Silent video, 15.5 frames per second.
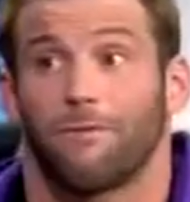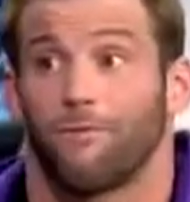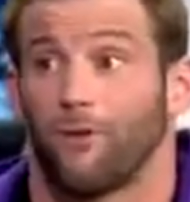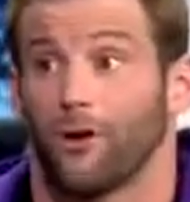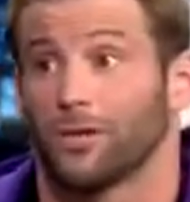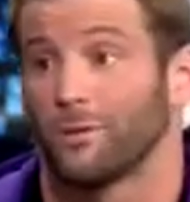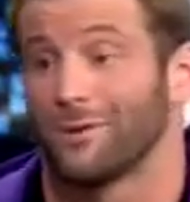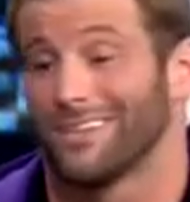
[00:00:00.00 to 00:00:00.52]
at
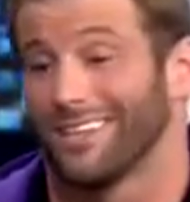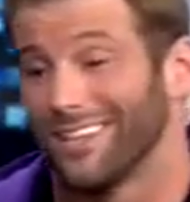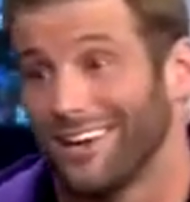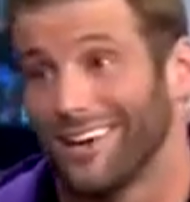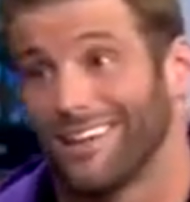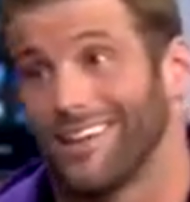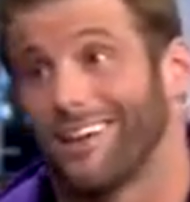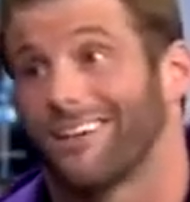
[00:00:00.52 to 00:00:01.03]
first, when I was a
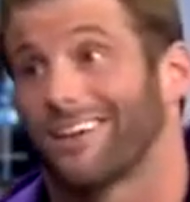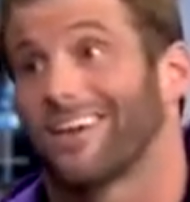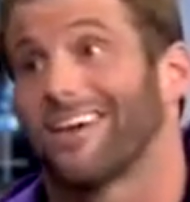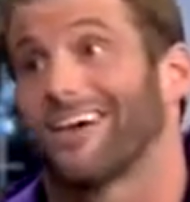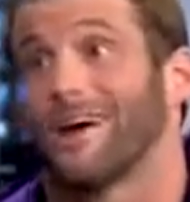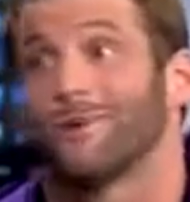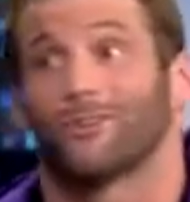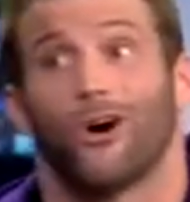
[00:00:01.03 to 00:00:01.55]
little
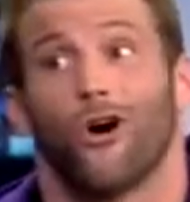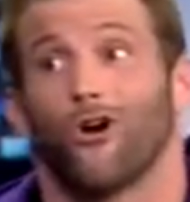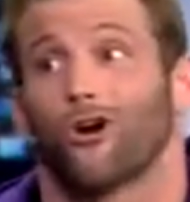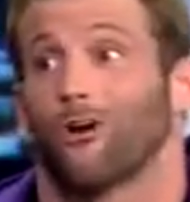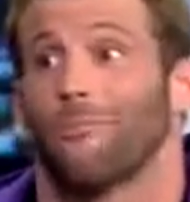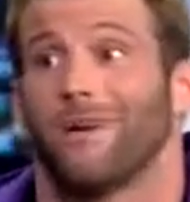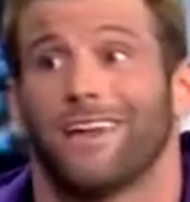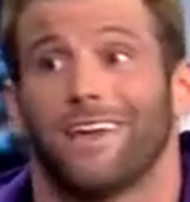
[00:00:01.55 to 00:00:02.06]
kid, I was a
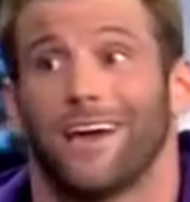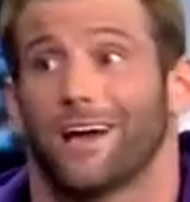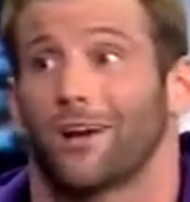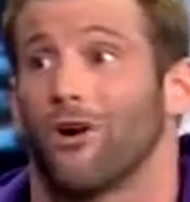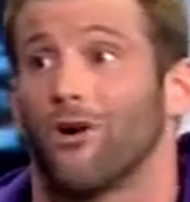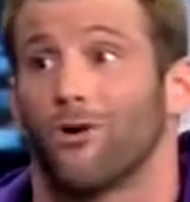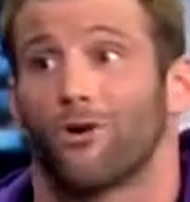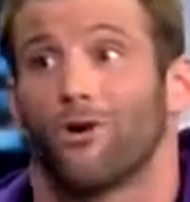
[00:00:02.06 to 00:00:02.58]
Hulkamaniac,
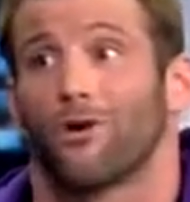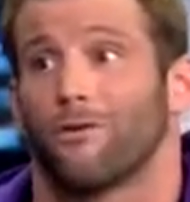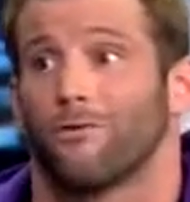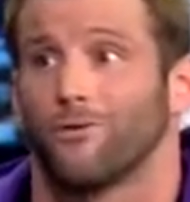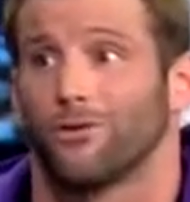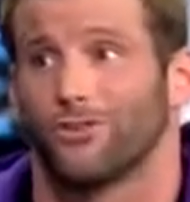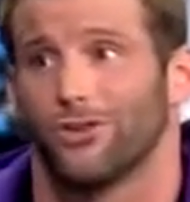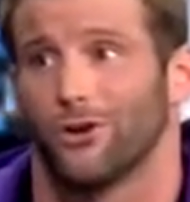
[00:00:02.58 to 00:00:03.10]
Hulk Hogan
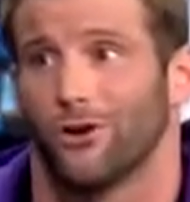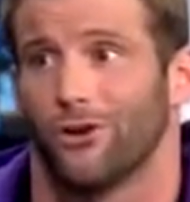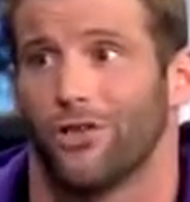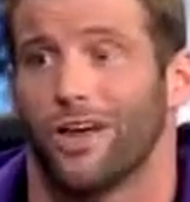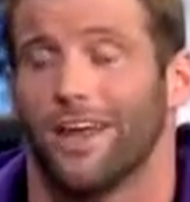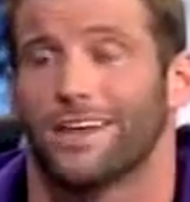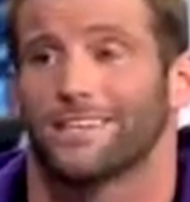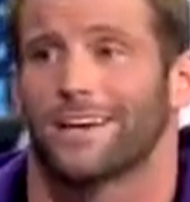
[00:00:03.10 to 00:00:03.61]
for sure.
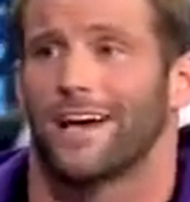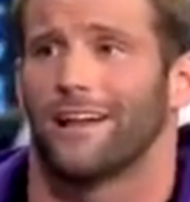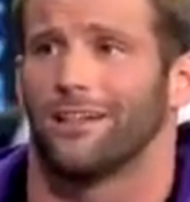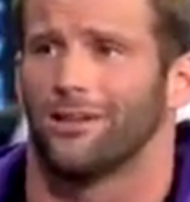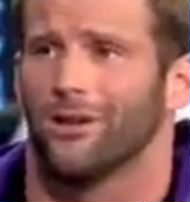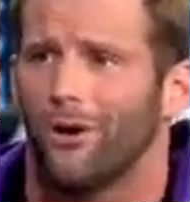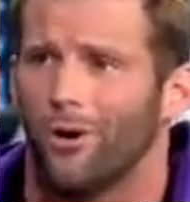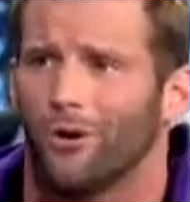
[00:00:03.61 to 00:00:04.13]
Then as I got a
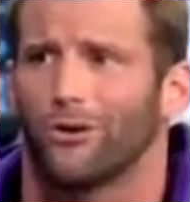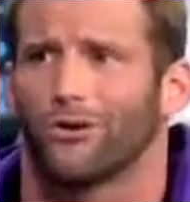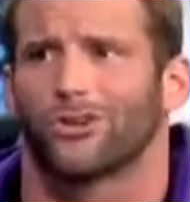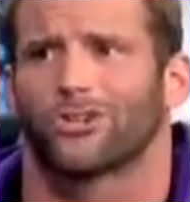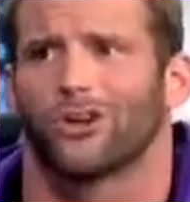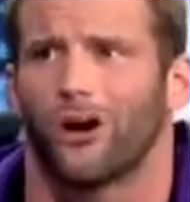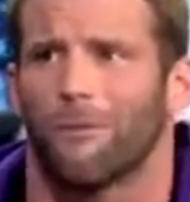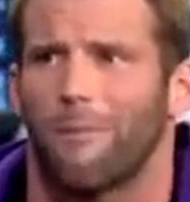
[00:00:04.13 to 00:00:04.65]
little older,
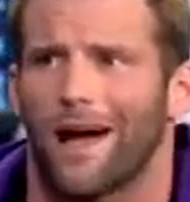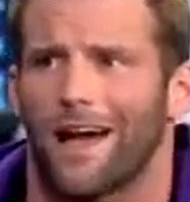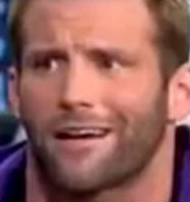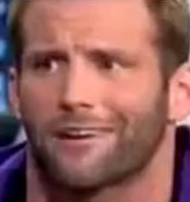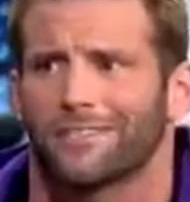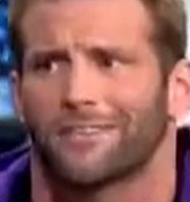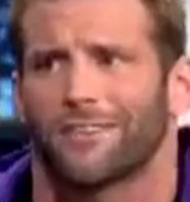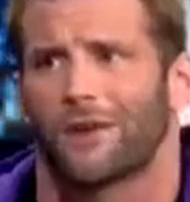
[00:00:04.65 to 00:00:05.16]
Shawn
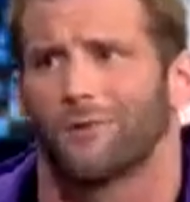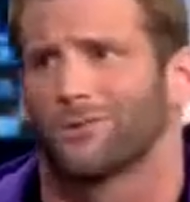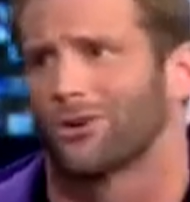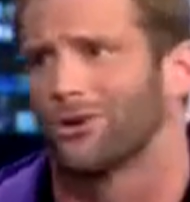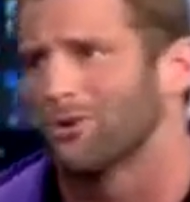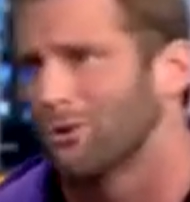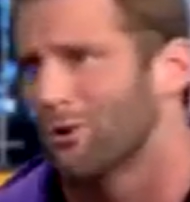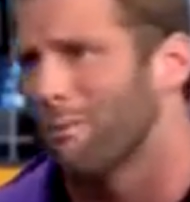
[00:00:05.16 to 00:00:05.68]
Michaels, I thought he was a
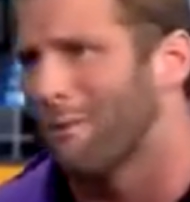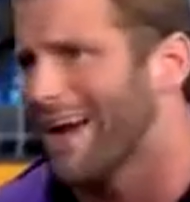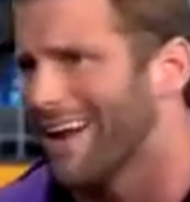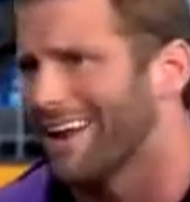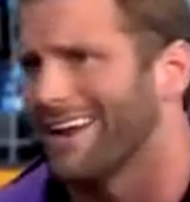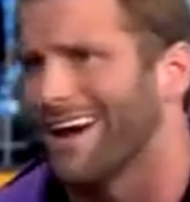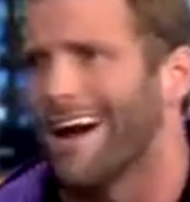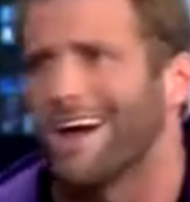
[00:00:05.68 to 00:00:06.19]
cool
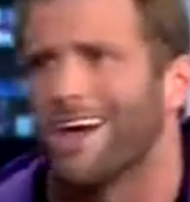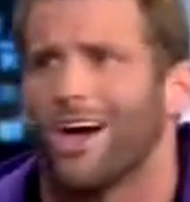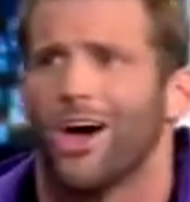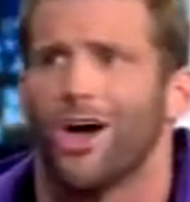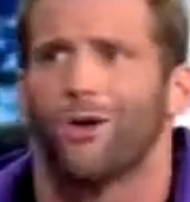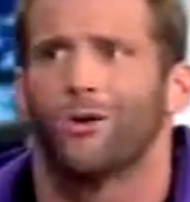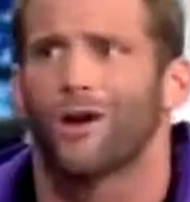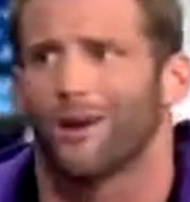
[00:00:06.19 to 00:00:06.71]
bad guy
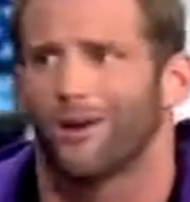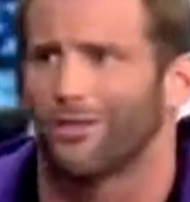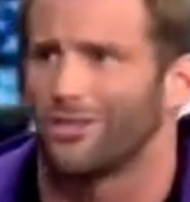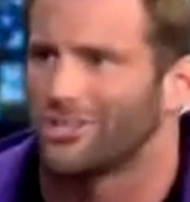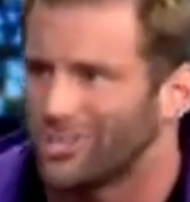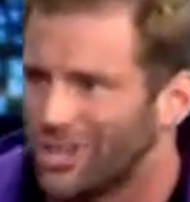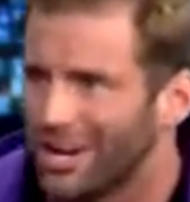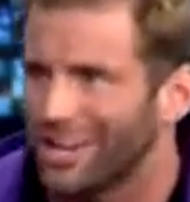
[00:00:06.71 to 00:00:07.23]
who got all
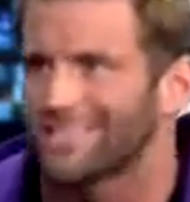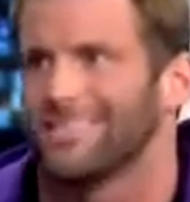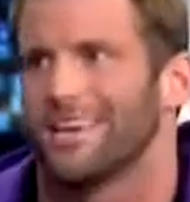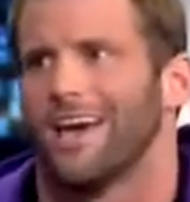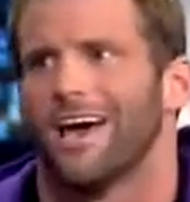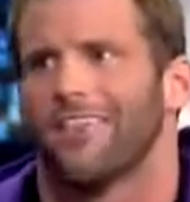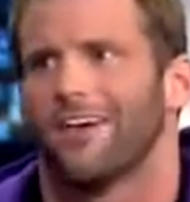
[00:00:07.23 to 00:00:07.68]
the chicks.